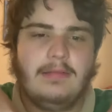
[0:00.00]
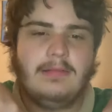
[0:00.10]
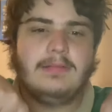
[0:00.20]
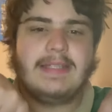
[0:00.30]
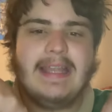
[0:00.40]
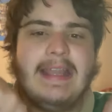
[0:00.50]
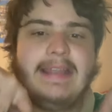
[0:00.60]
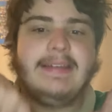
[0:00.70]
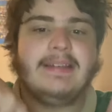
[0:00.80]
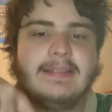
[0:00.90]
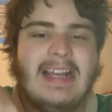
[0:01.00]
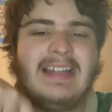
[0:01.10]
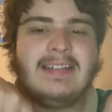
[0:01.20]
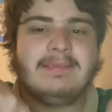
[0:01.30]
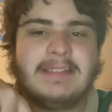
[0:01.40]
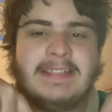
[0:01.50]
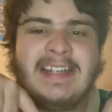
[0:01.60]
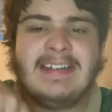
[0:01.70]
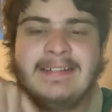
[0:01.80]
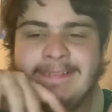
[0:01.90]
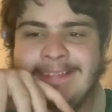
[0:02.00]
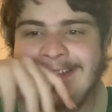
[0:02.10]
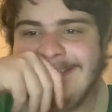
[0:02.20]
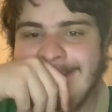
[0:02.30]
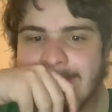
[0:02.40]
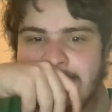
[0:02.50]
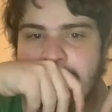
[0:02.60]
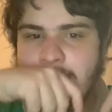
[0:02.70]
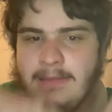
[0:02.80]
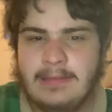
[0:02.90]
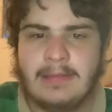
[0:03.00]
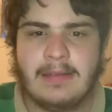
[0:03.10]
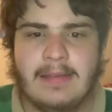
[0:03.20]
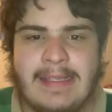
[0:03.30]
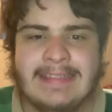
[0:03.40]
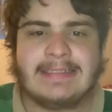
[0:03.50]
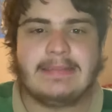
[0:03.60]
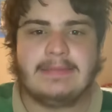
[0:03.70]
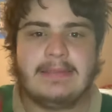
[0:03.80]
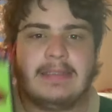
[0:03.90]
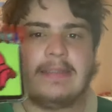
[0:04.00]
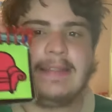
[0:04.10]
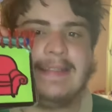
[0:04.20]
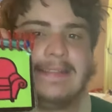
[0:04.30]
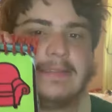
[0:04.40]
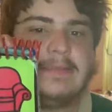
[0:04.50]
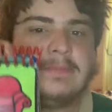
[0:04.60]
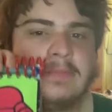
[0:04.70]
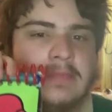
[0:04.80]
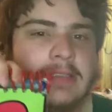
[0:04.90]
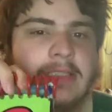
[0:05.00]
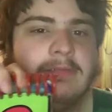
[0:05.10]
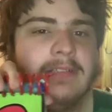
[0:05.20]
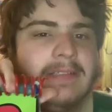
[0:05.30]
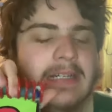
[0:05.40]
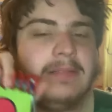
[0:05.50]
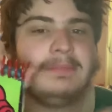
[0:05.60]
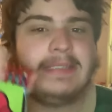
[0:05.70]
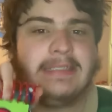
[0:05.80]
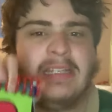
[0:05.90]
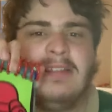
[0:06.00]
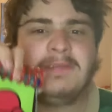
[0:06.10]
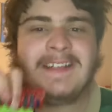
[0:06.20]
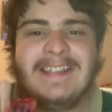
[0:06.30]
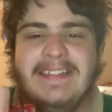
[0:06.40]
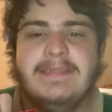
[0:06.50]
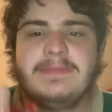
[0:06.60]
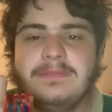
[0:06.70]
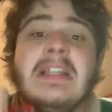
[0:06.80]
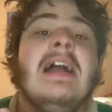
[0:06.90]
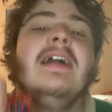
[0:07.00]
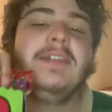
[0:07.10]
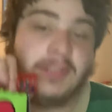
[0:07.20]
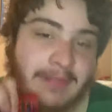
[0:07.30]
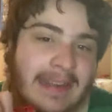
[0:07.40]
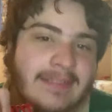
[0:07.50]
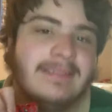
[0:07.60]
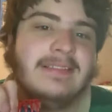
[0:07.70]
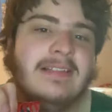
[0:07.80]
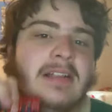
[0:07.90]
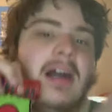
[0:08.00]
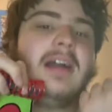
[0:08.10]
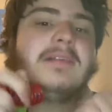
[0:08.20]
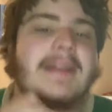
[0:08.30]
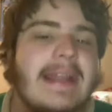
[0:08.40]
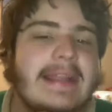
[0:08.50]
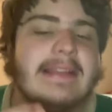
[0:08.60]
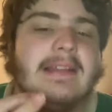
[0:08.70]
Okay, now that we're in our thinking chair, let's think. You will help me, right? You will? Great!